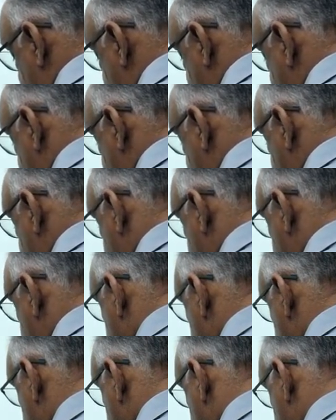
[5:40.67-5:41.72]

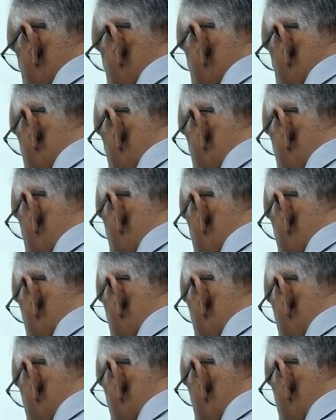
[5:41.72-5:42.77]

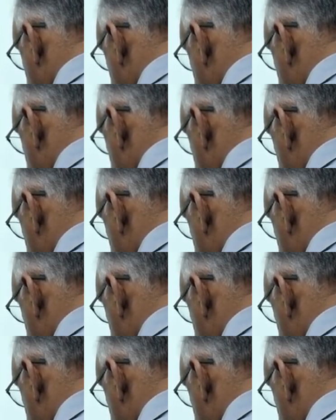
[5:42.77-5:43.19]
Nothing is said.